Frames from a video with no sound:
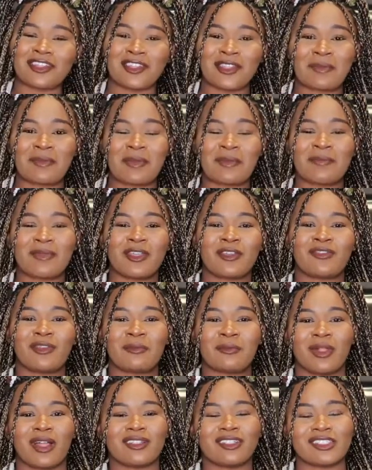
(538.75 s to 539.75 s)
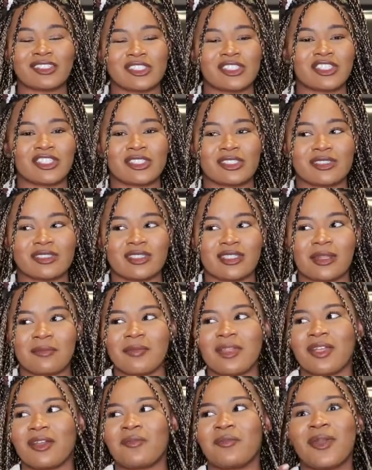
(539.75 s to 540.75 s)
you've been picked for blind auditions. And I'm
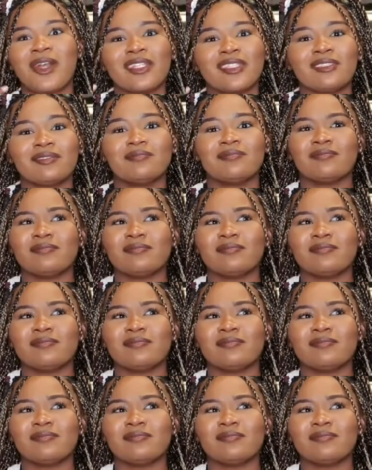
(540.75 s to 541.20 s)
like, what?